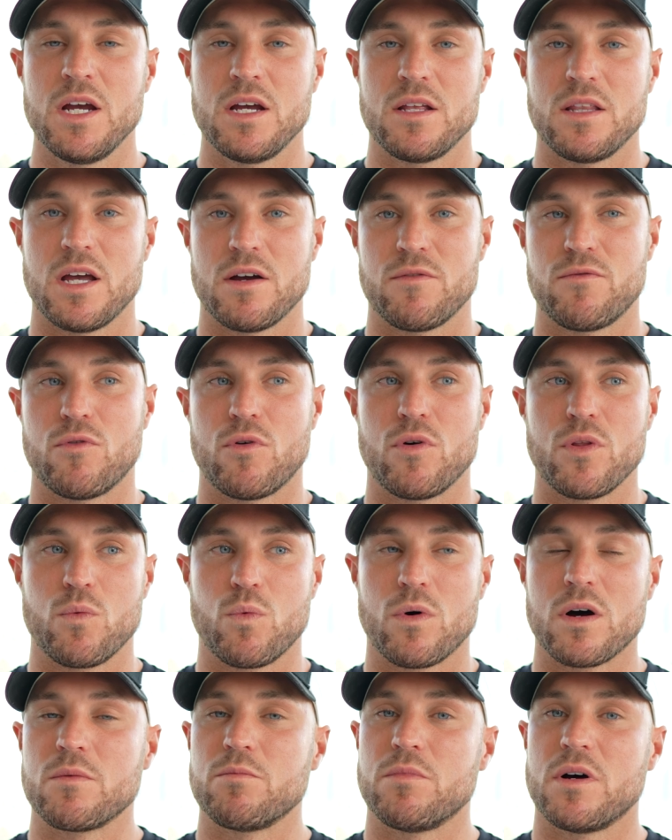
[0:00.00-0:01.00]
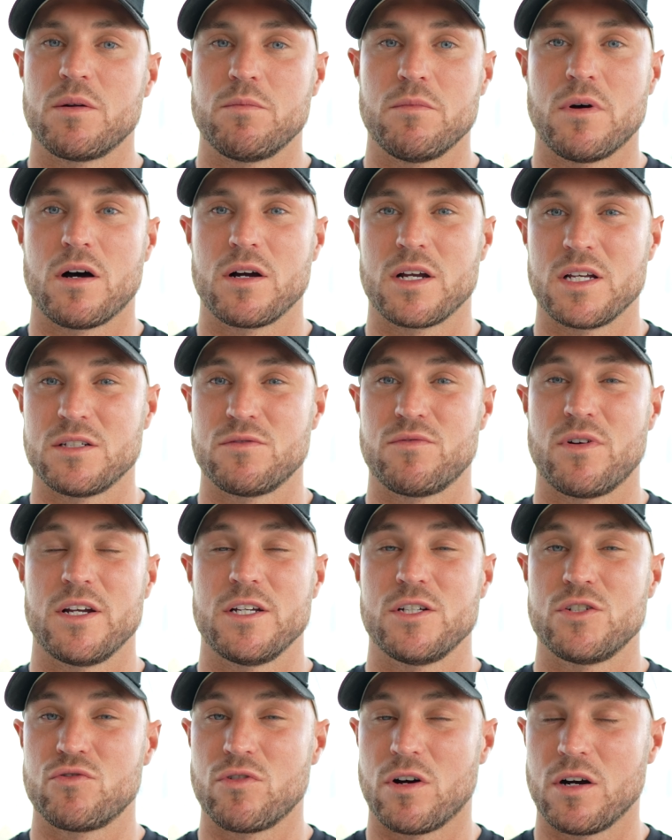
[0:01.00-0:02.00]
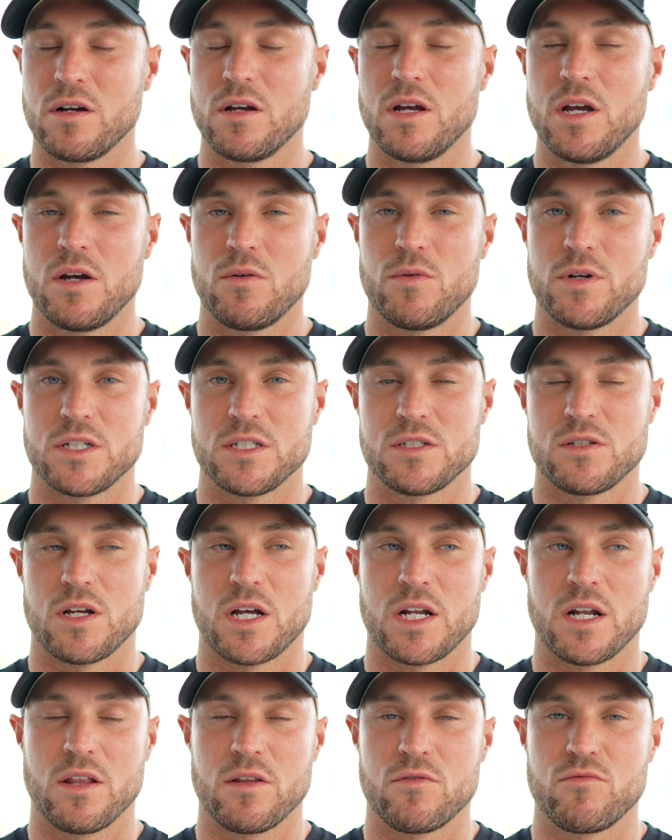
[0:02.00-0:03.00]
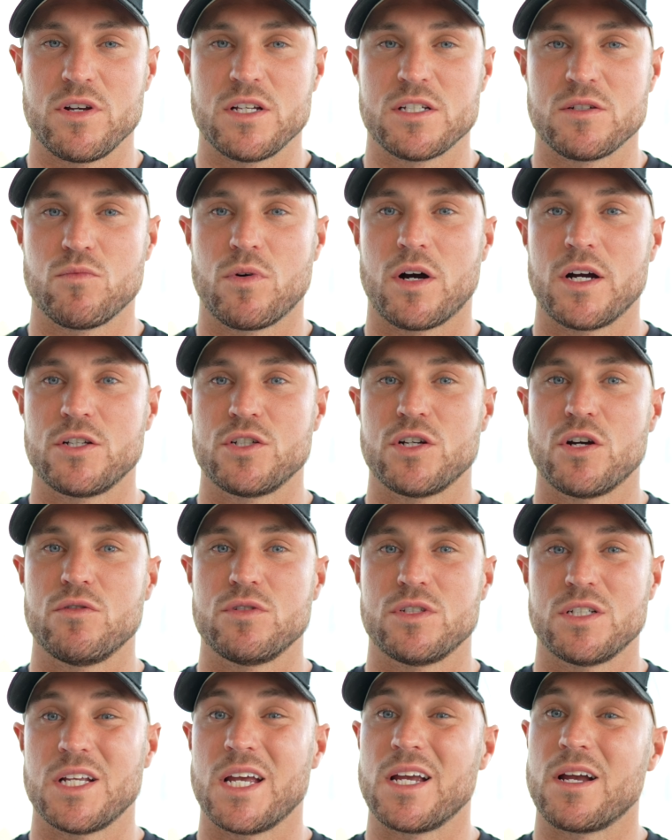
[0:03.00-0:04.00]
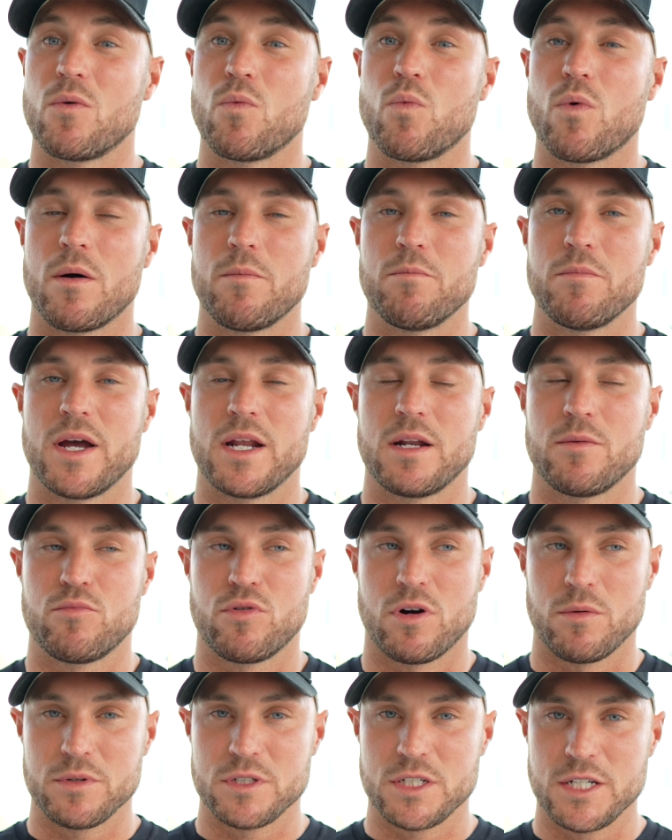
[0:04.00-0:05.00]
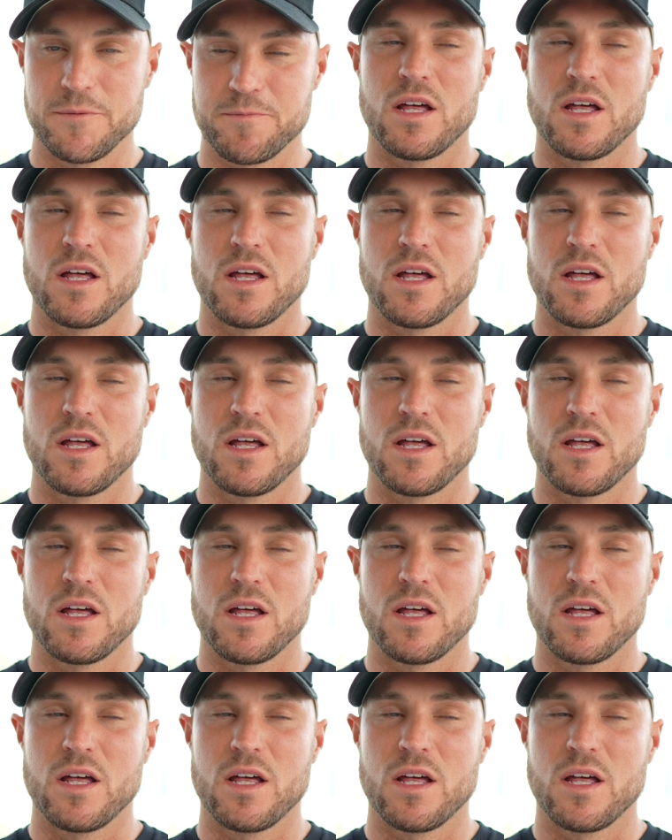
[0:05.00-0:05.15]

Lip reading: Therefore, the one bed market is very strong, which is another reason why I chose to take a one bed property.